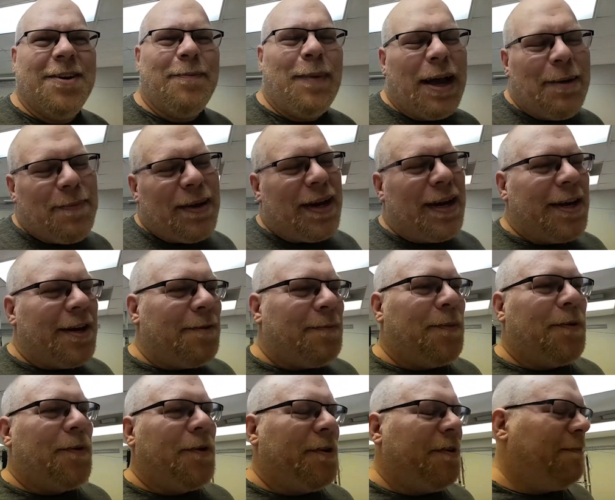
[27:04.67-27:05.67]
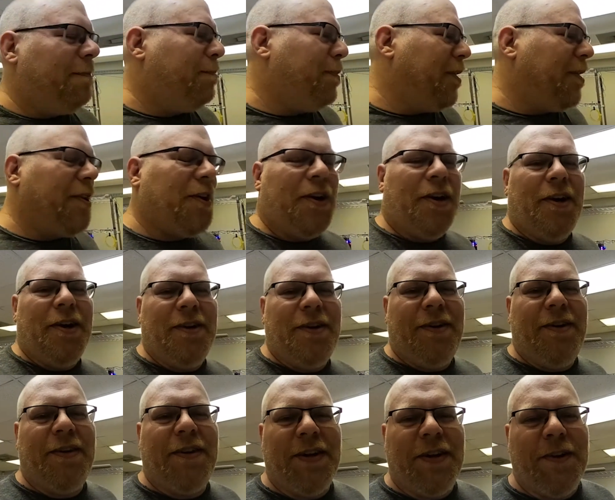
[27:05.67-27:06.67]
it might be a little more per card
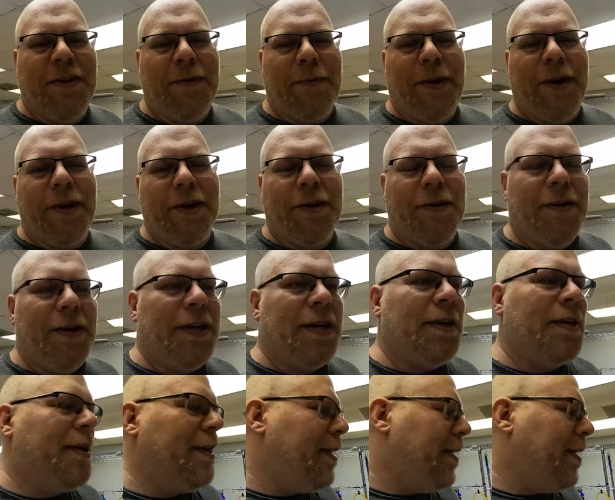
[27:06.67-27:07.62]
to do the water cooling.